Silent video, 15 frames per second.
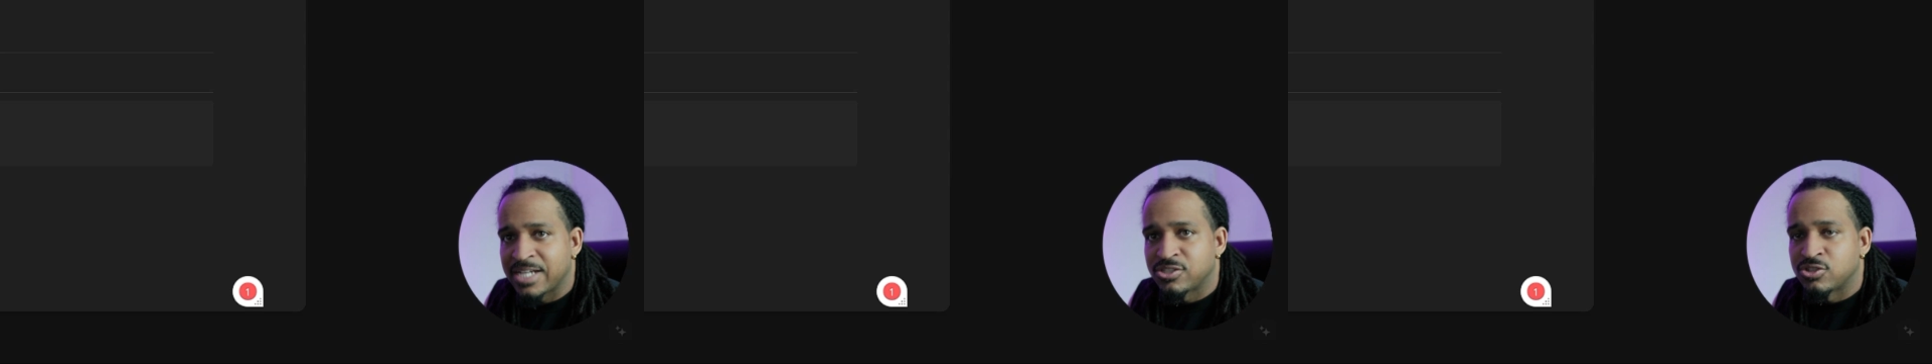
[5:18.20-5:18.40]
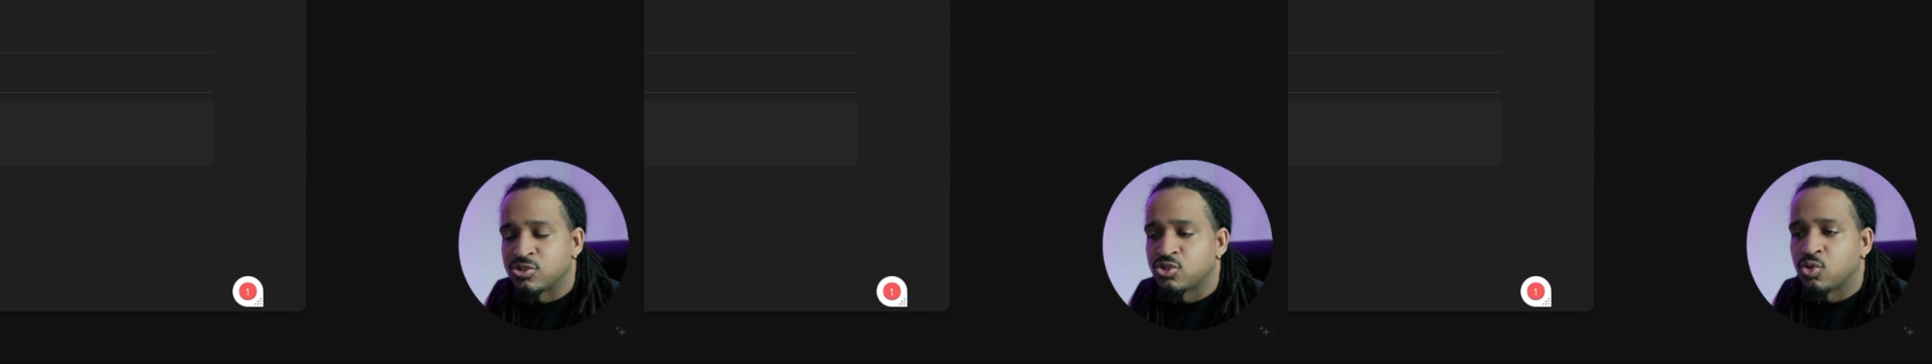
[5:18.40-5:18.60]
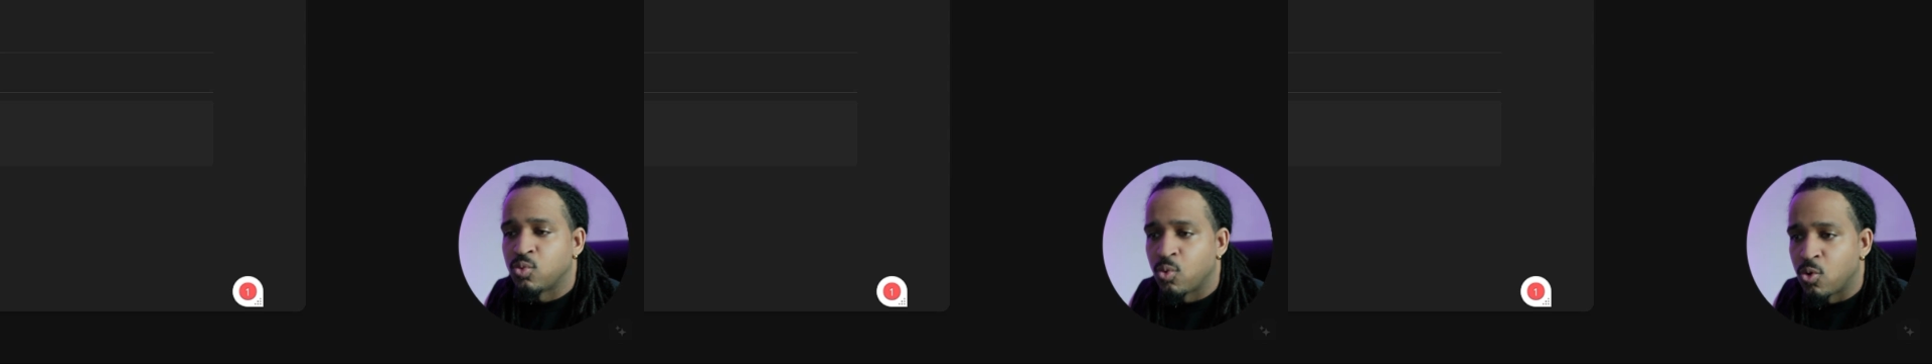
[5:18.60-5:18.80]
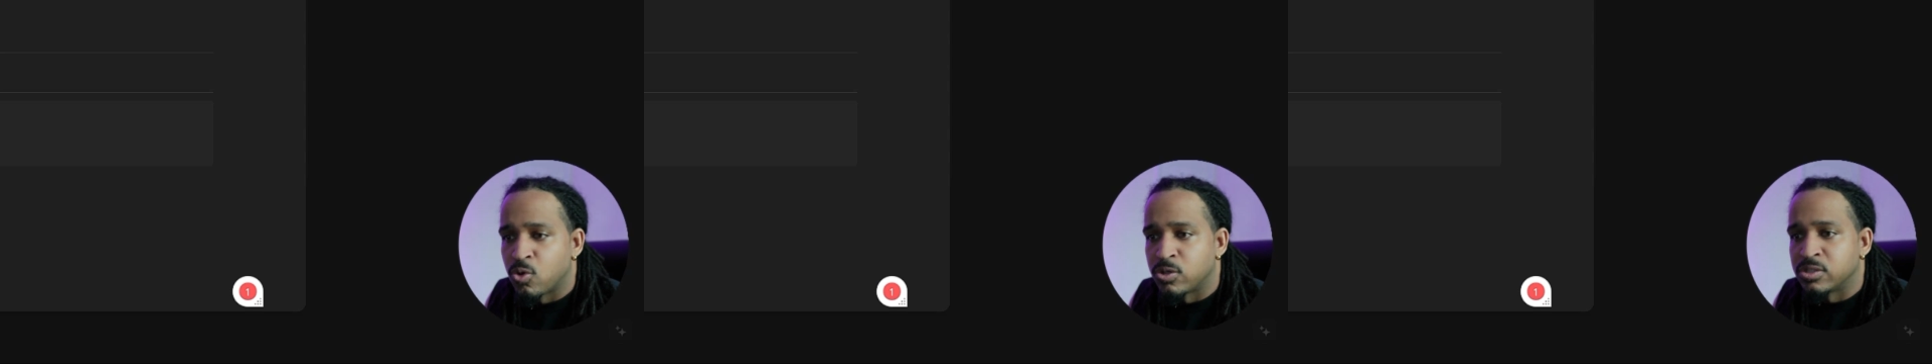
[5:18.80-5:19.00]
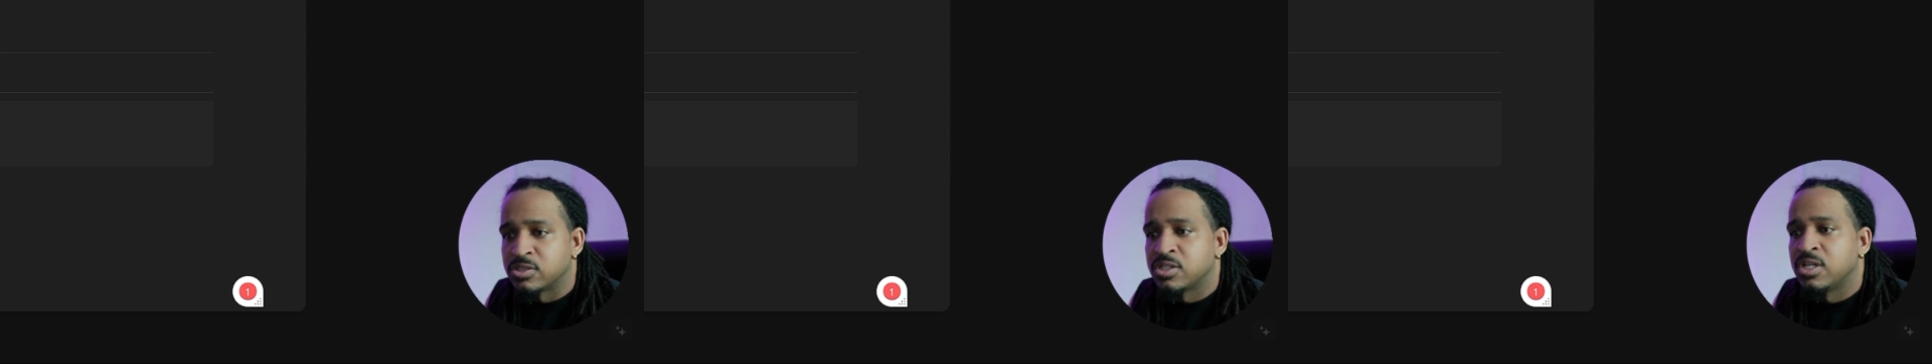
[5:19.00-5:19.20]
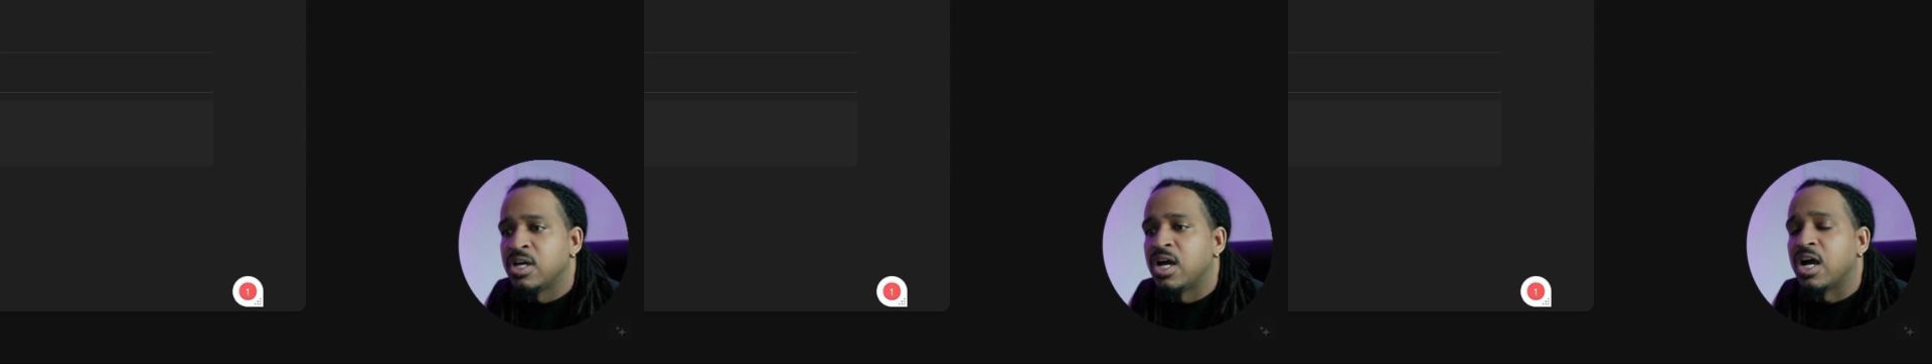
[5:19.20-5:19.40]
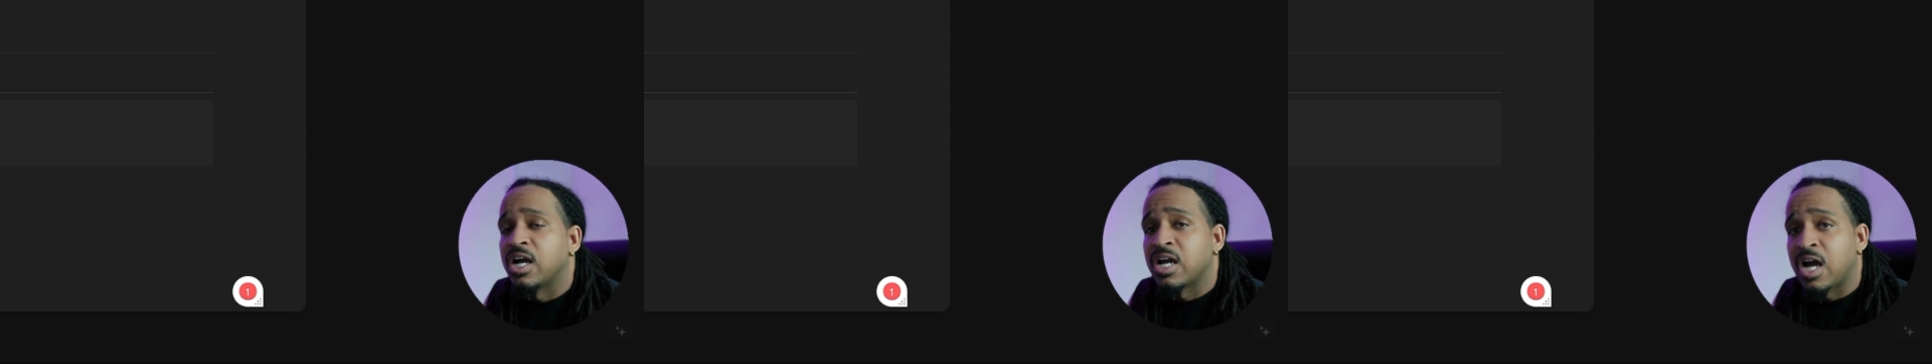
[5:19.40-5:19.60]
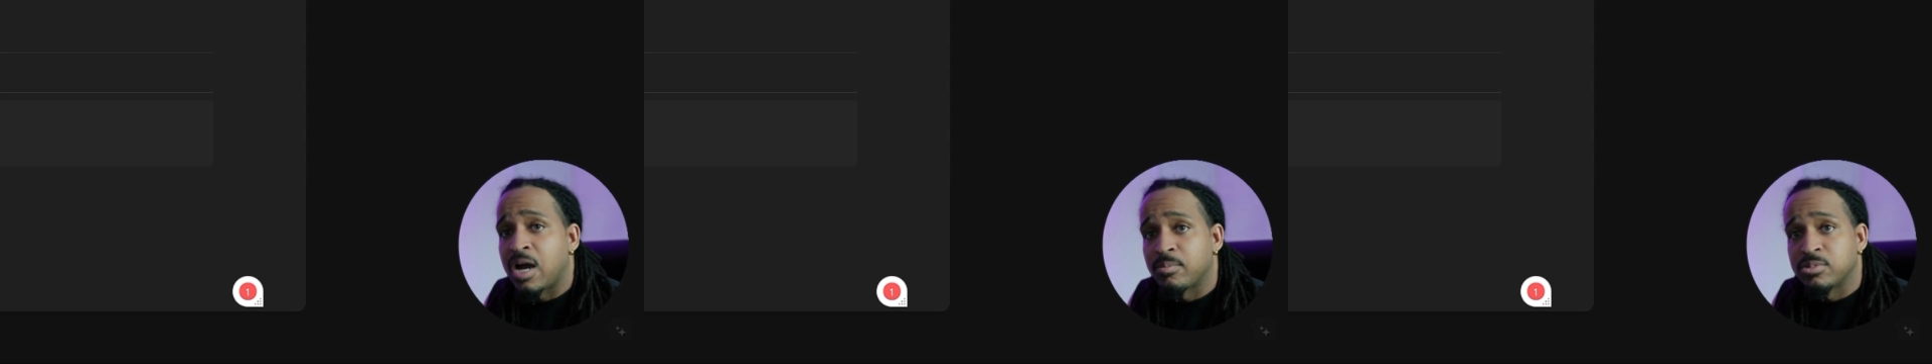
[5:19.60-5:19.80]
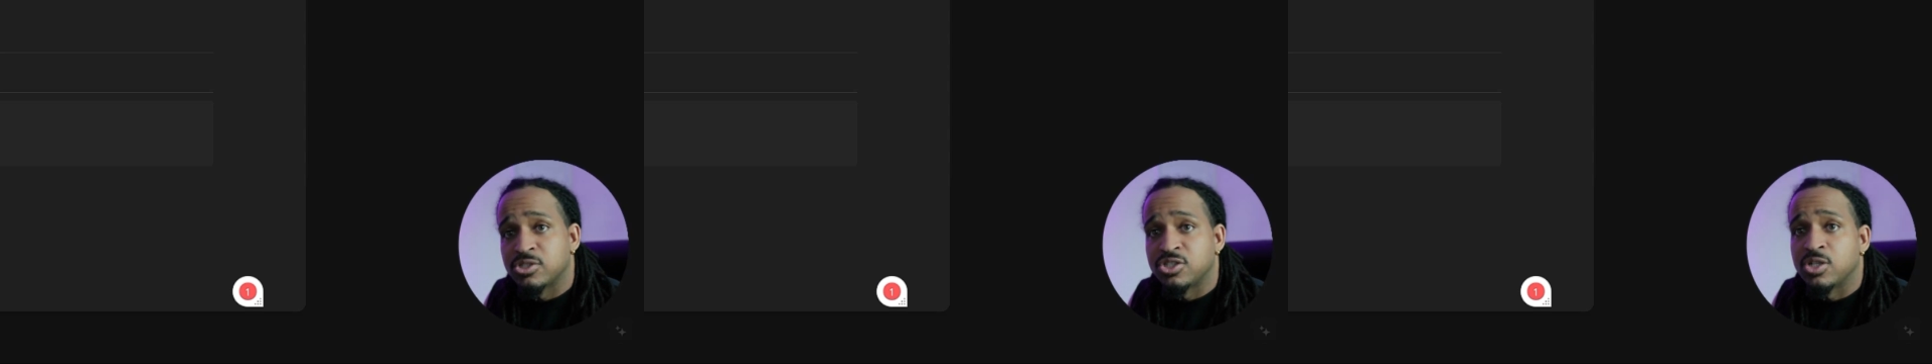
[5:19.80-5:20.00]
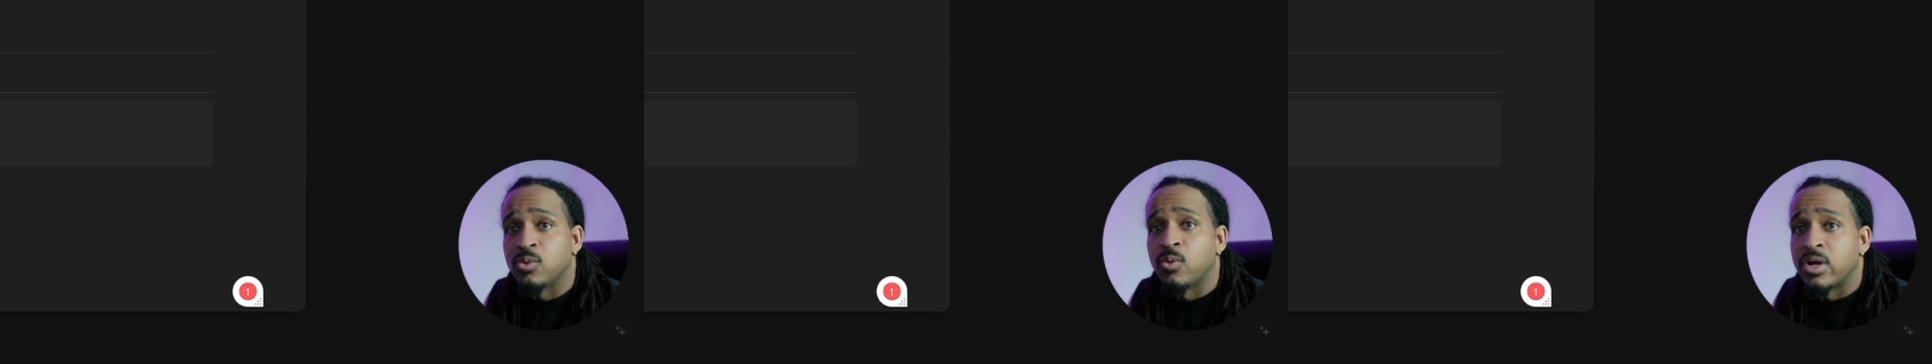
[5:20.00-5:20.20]
action towards
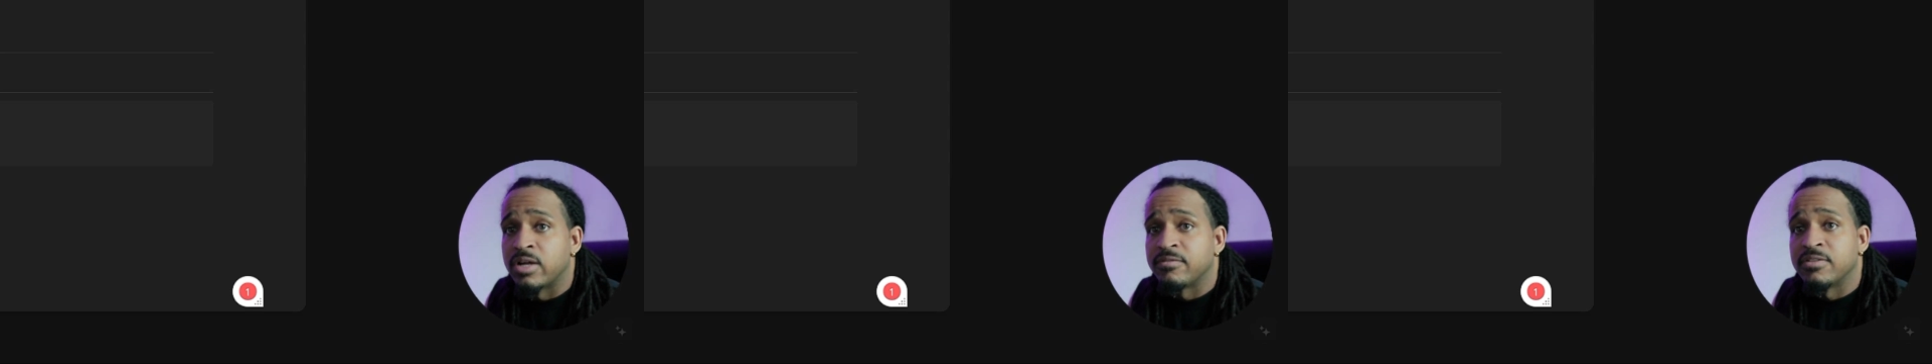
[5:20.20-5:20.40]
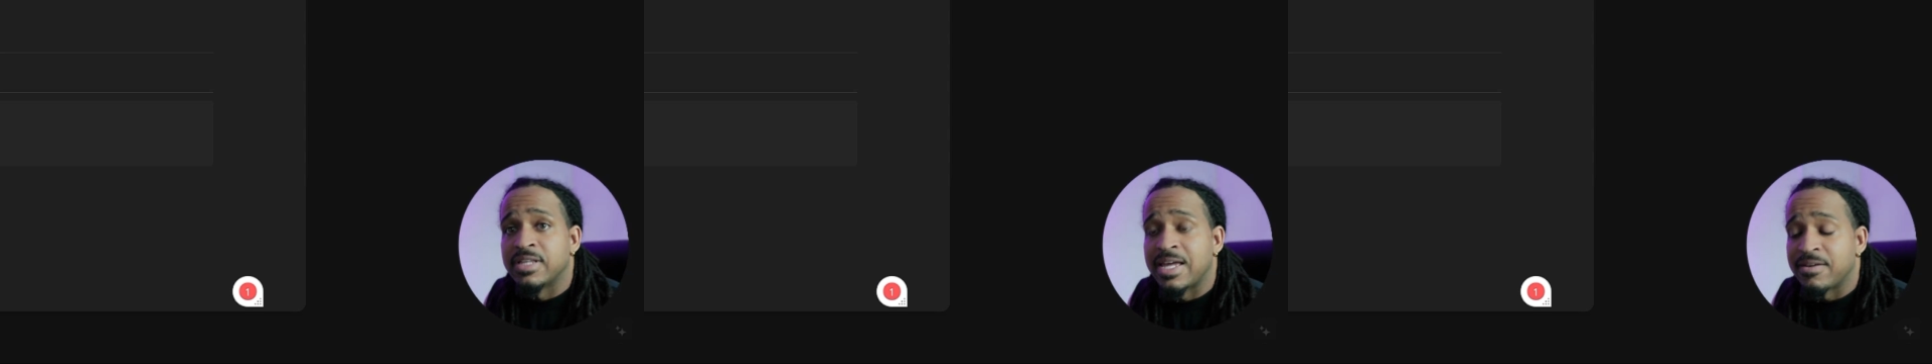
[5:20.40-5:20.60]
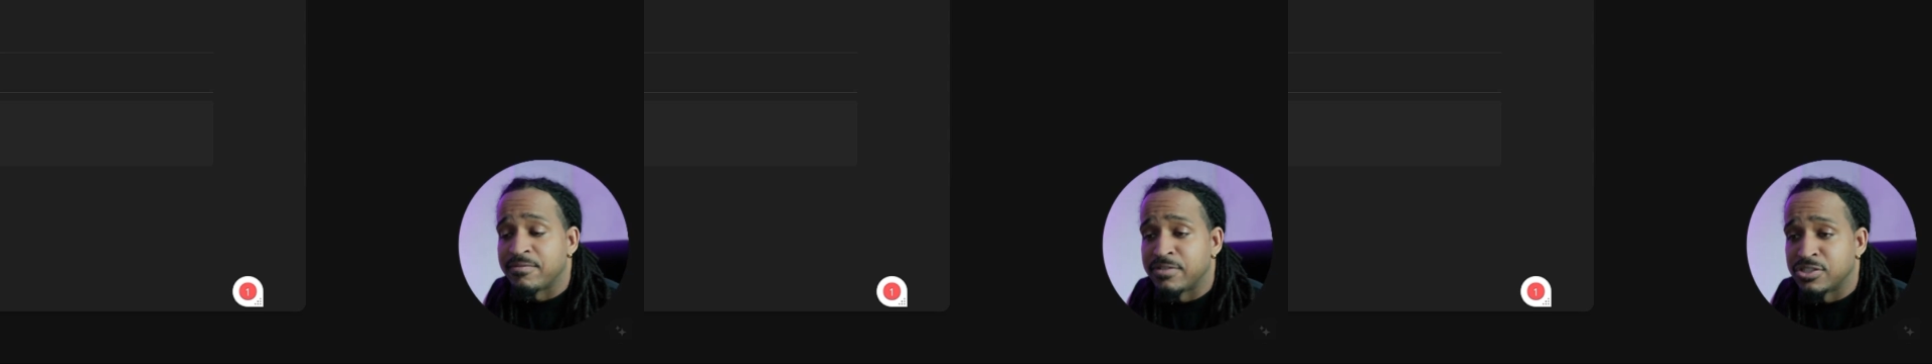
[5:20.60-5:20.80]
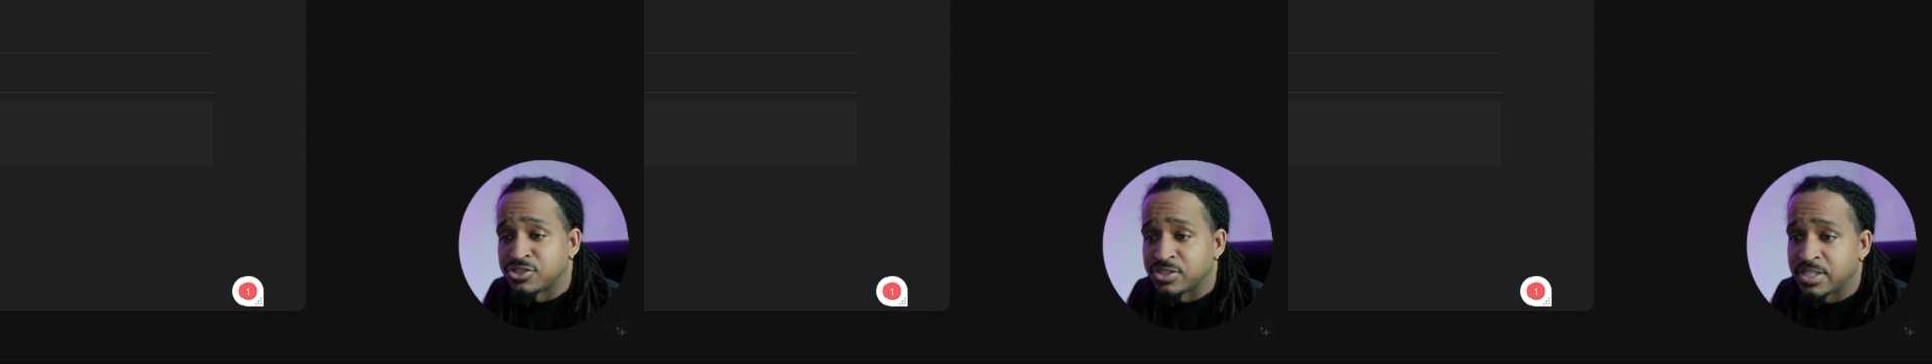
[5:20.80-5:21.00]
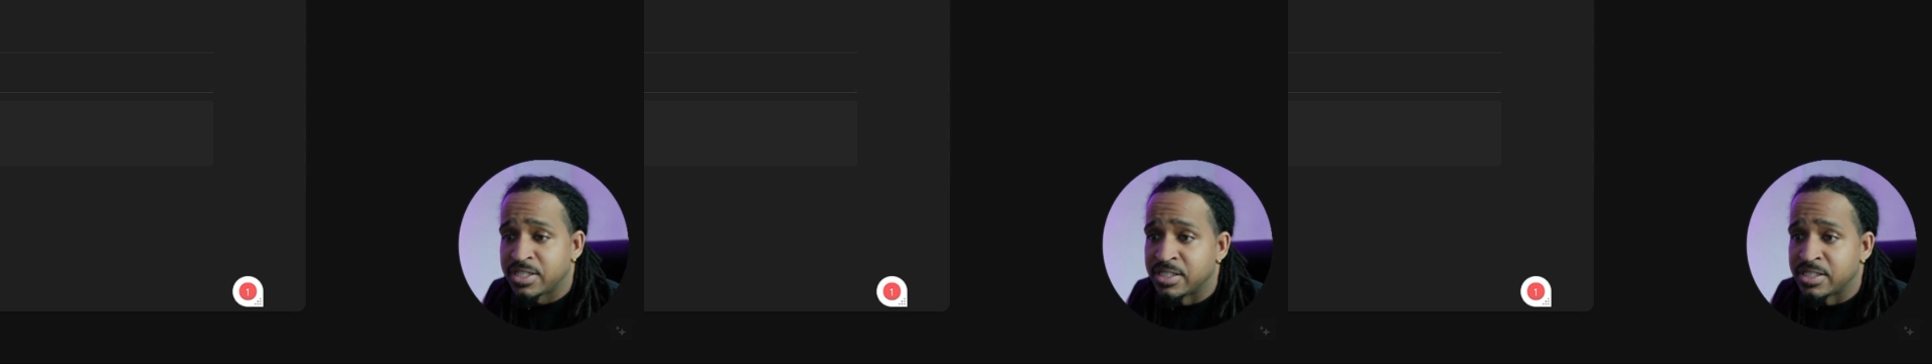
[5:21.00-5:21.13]
accomplishing whatever that vision